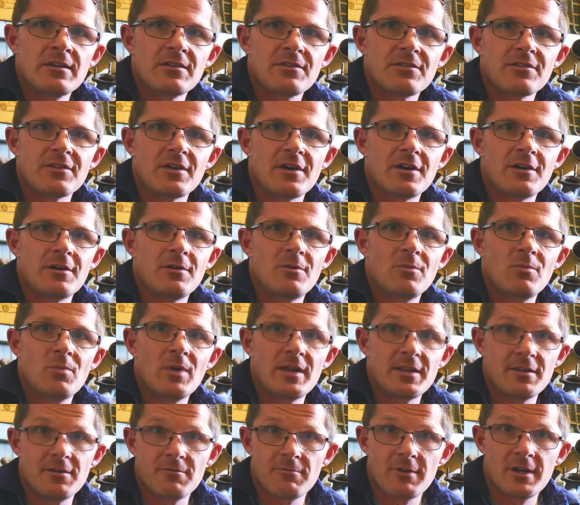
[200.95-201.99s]
So
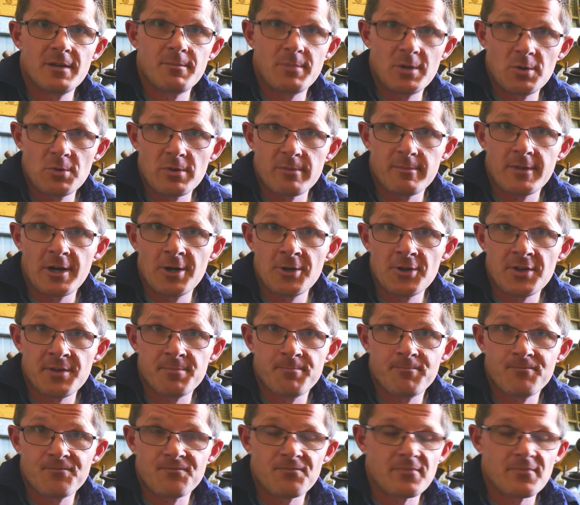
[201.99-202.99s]
when you rebuild a motor,